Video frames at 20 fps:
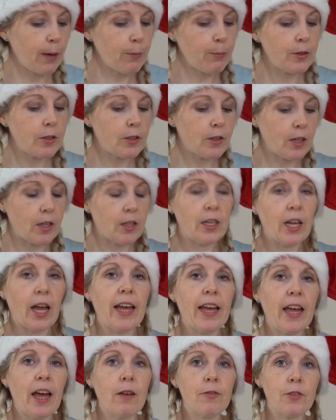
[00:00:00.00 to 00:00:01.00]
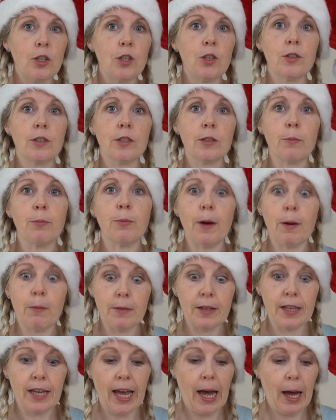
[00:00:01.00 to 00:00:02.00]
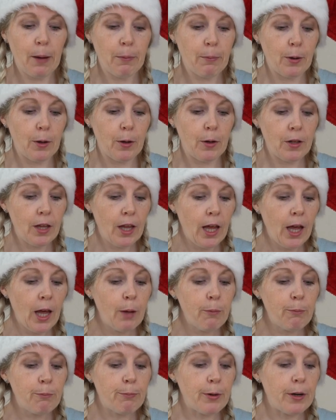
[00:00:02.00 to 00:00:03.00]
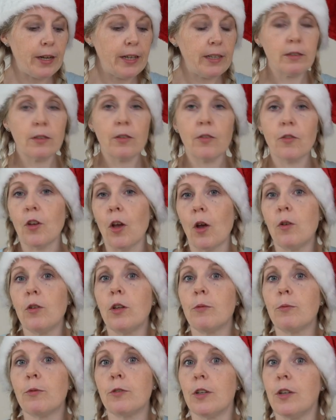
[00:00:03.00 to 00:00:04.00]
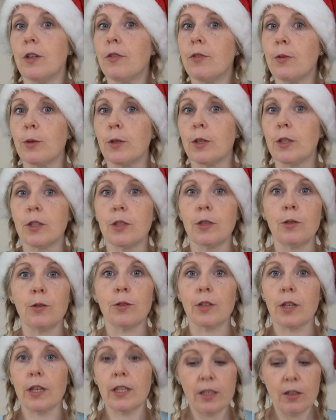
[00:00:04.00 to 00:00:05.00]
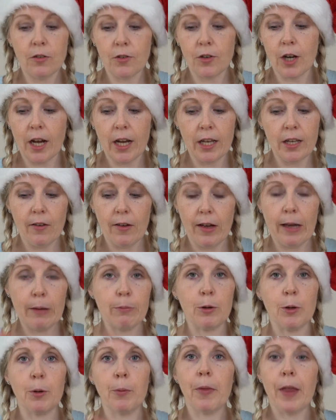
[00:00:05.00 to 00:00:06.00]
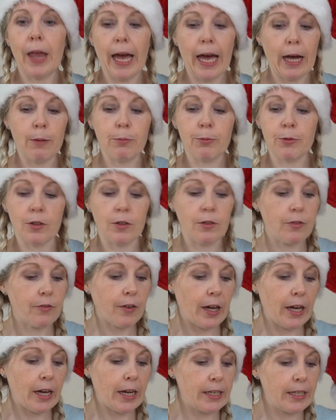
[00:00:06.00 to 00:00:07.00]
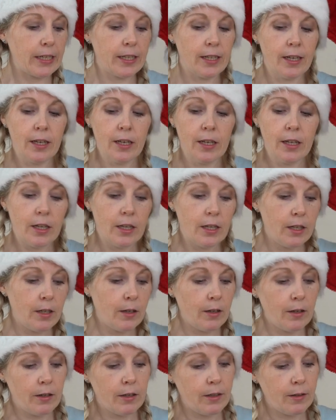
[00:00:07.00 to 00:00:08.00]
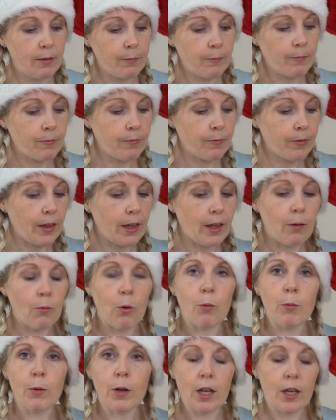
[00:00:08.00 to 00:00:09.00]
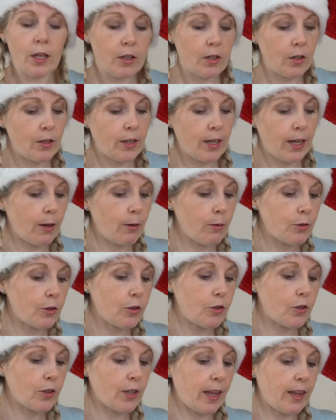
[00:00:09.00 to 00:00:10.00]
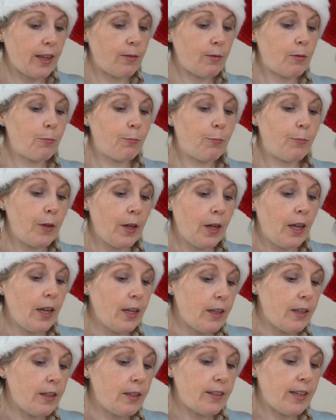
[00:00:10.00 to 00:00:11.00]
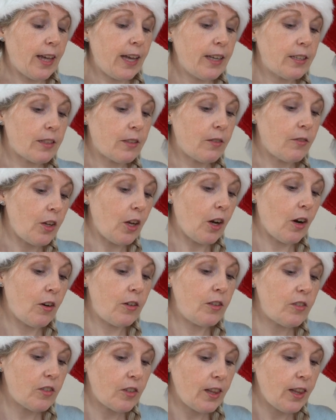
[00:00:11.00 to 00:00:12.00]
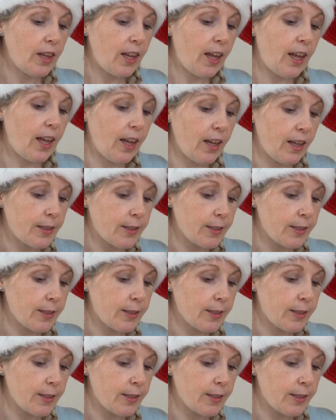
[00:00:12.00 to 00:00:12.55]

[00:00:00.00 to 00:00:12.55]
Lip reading: apple done. I have used a Bramley apple, but it's totally up to you. If you want to use a different kind of apple, absolutely fine. And what we're going to do now is just get the zest of the orange in there.